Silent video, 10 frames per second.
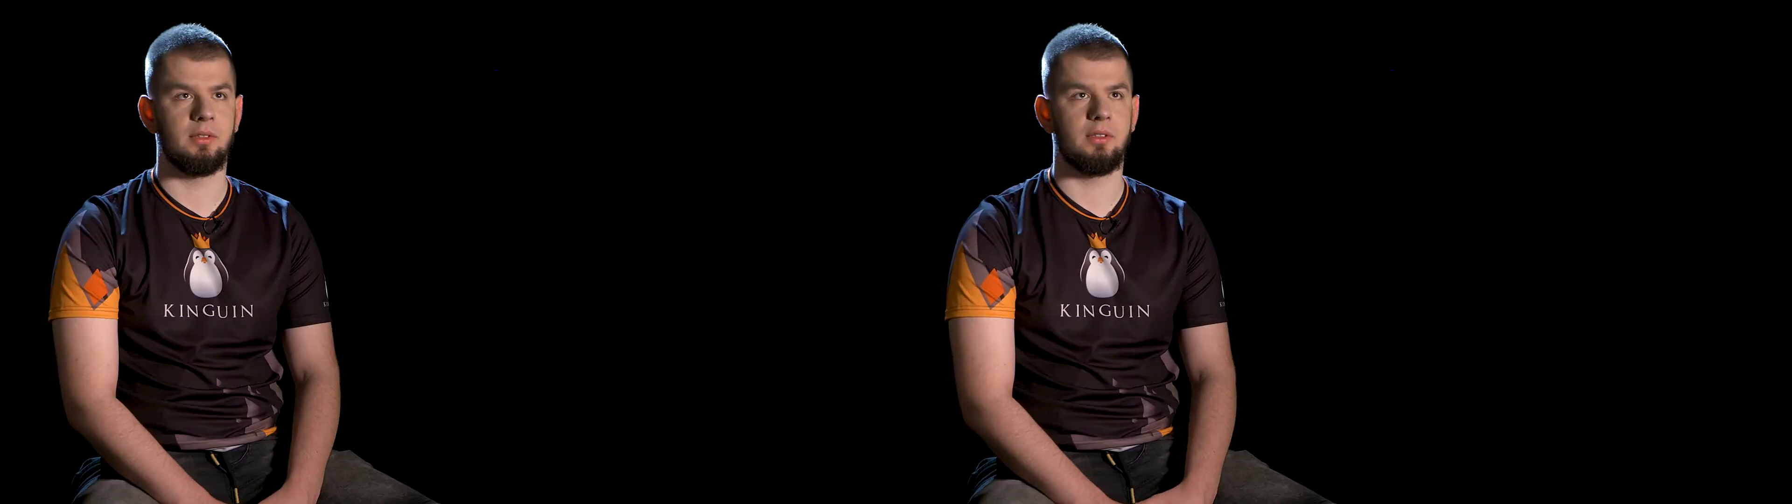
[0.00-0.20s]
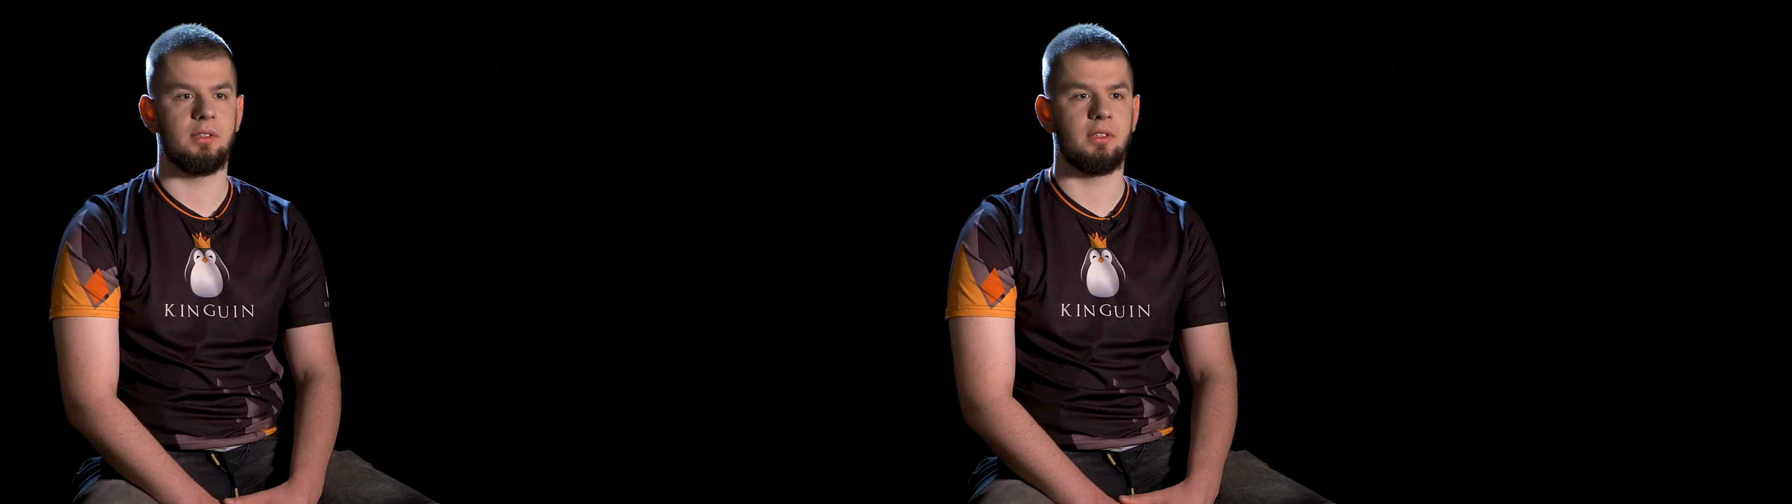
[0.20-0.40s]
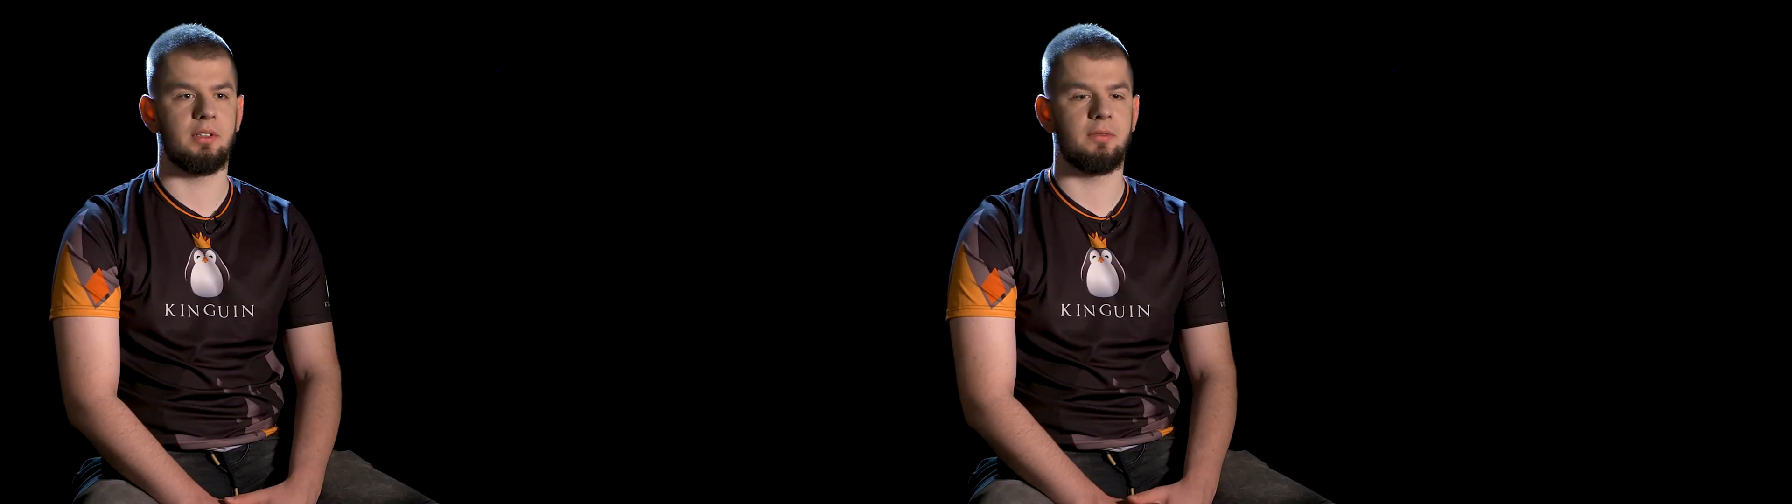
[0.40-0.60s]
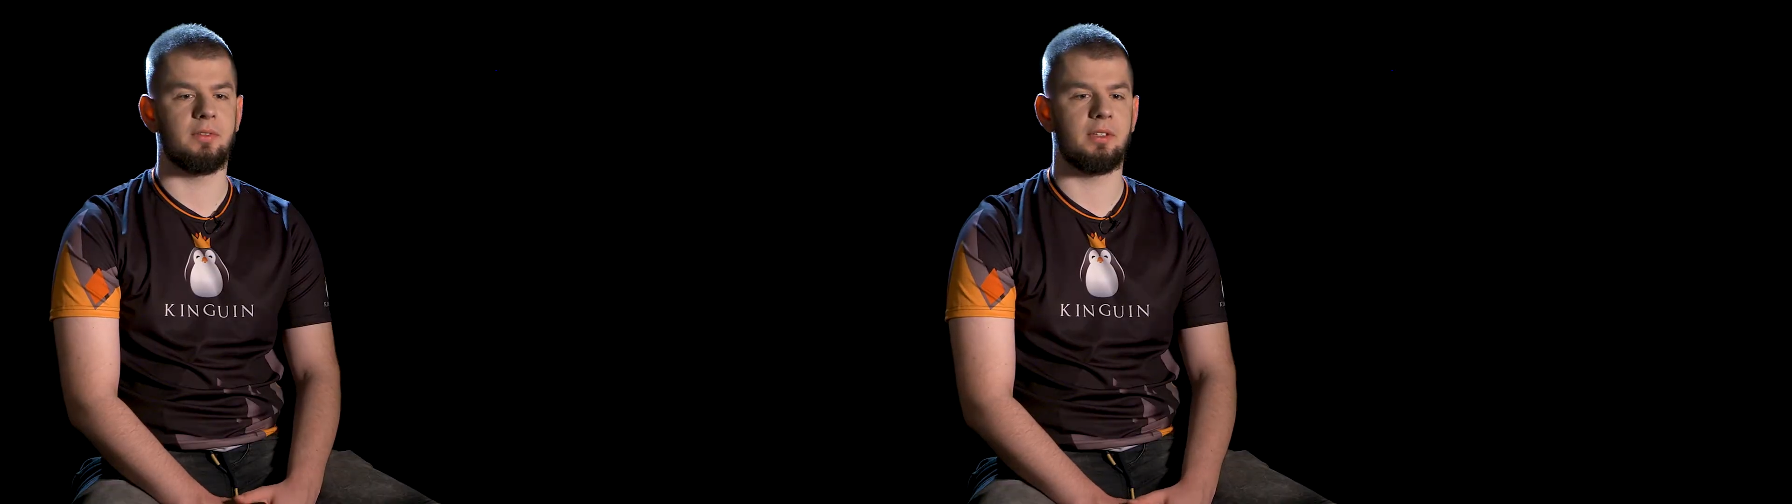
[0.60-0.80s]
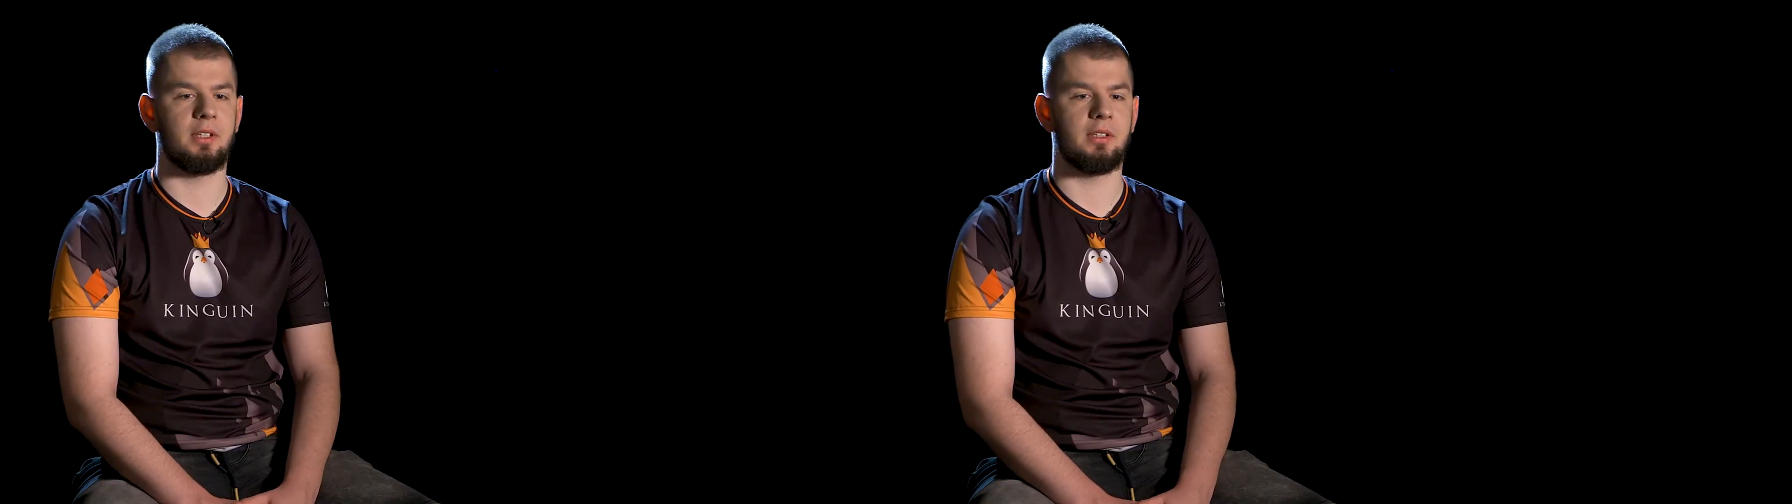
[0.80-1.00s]
They
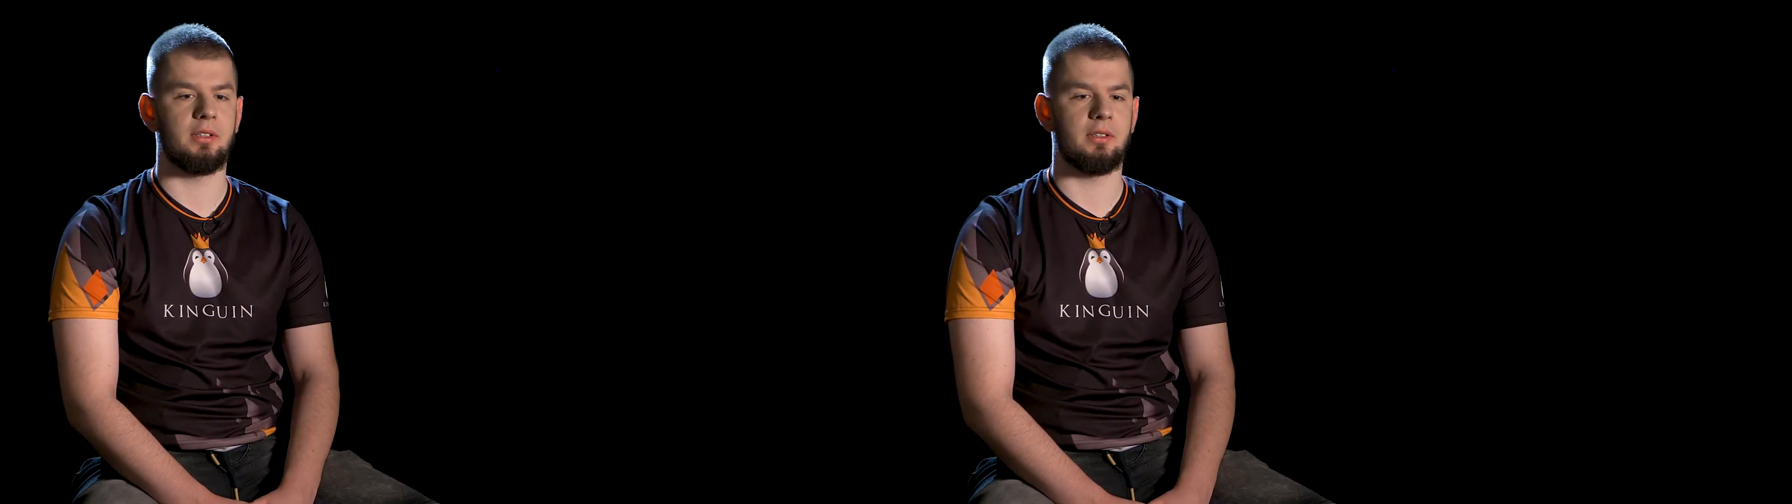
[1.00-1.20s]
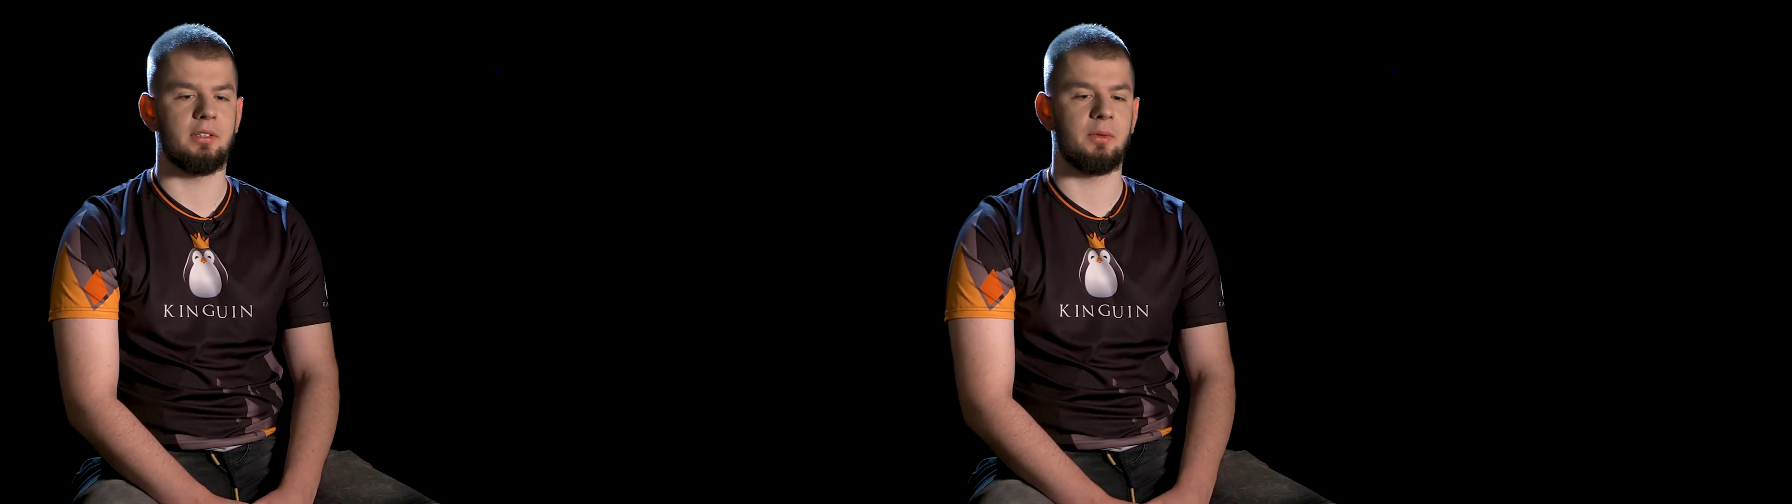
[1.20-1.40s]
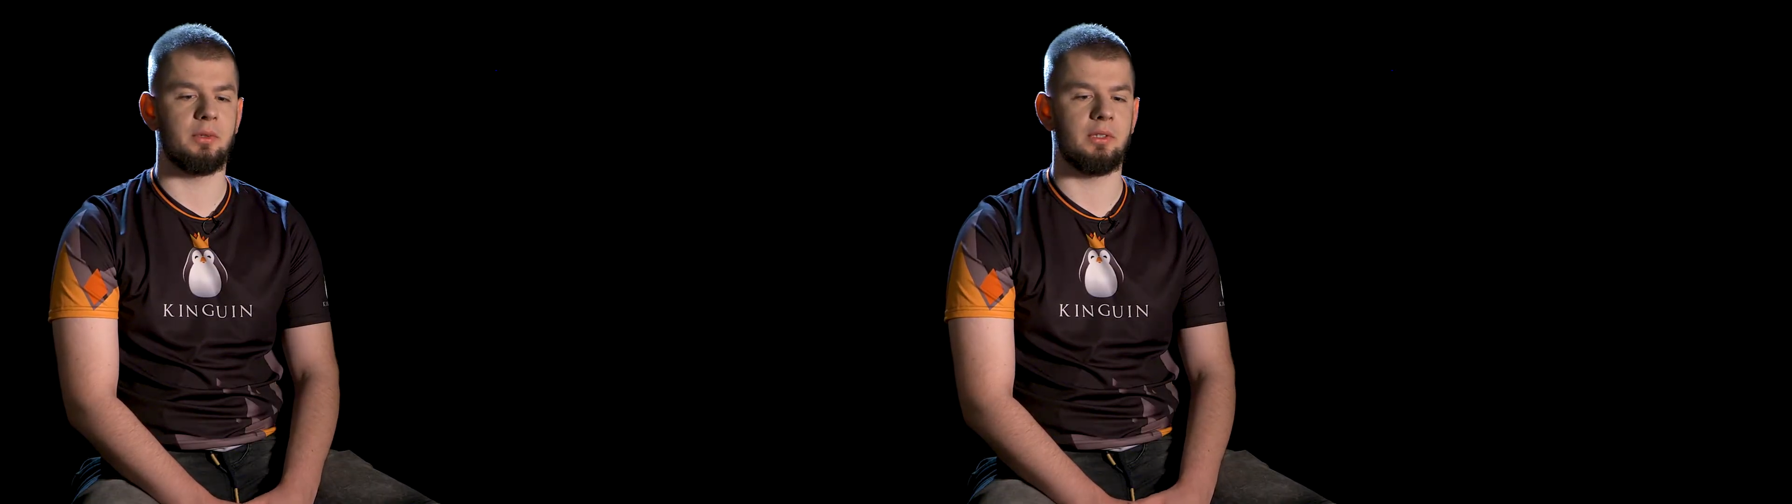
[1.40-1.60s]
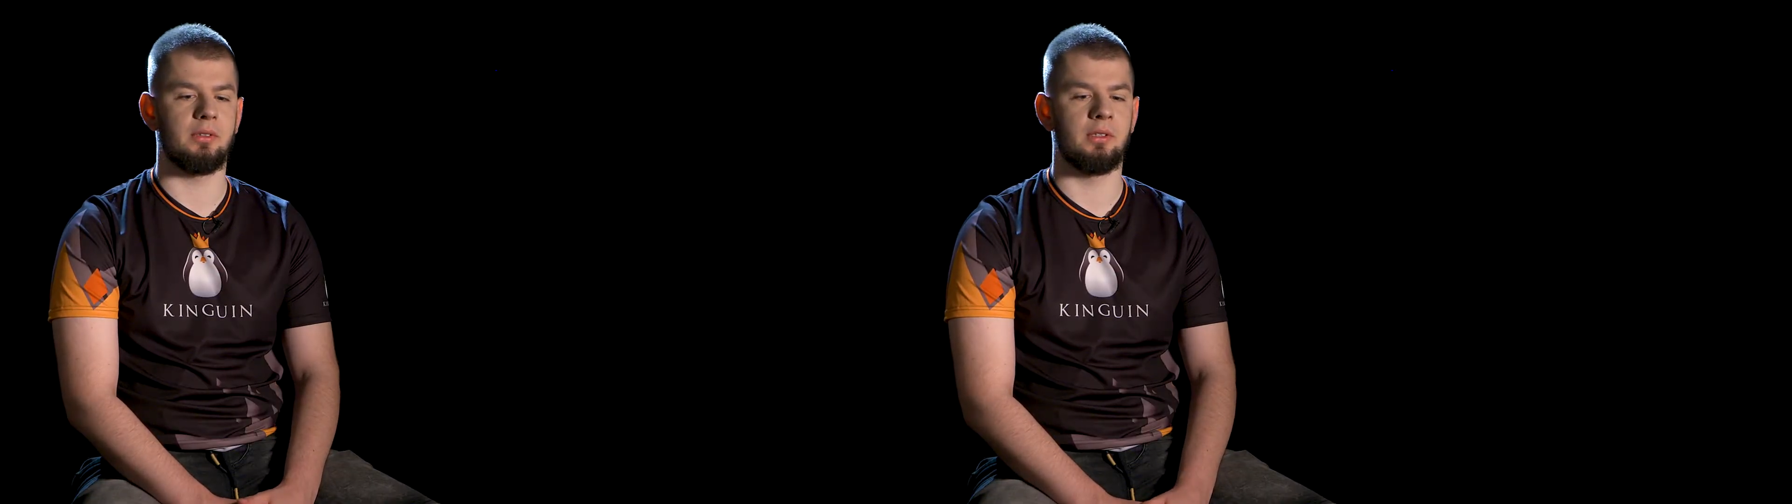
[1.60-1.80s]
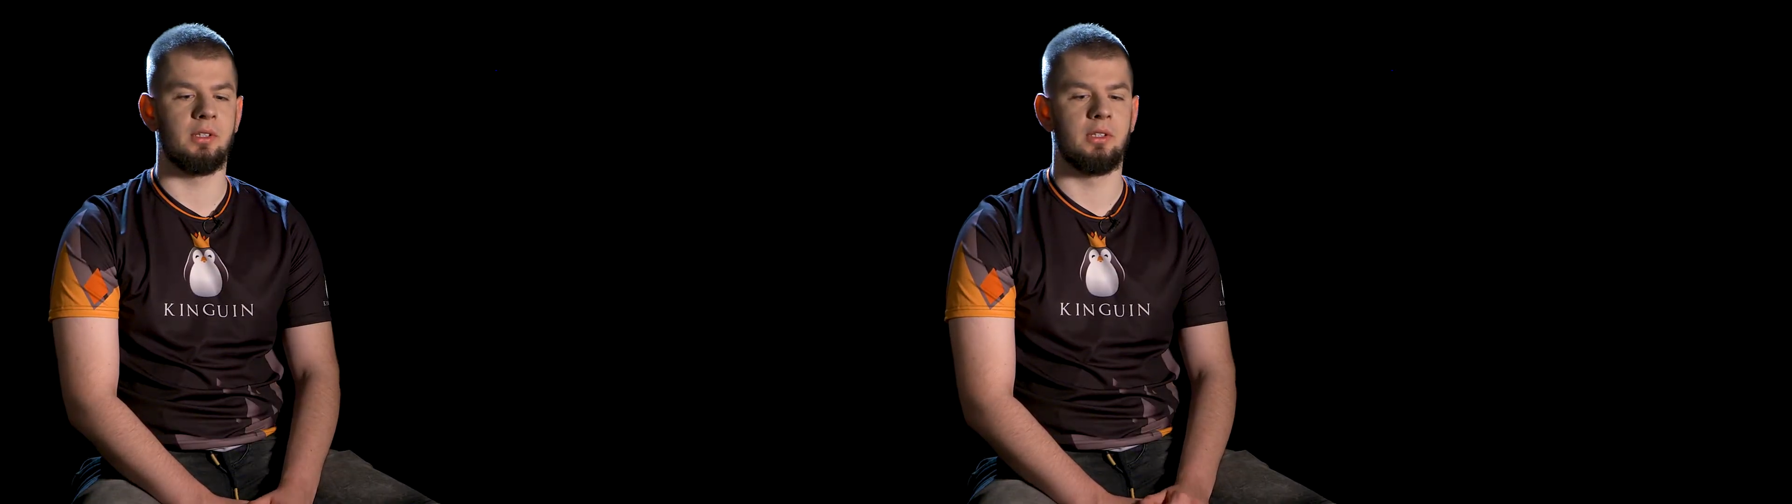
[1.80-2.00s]
think that they will